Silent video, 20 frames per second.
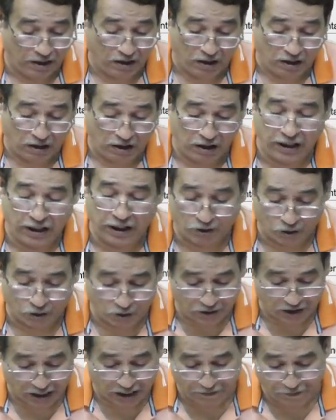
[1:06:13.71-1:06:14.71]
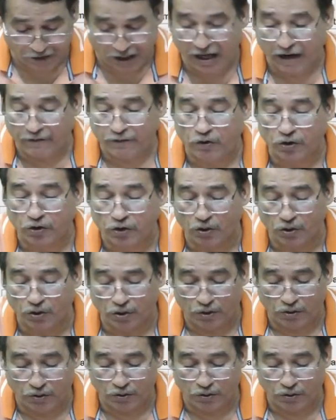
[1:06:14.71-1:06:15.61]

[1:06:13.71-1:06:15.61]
later on I will have to show you.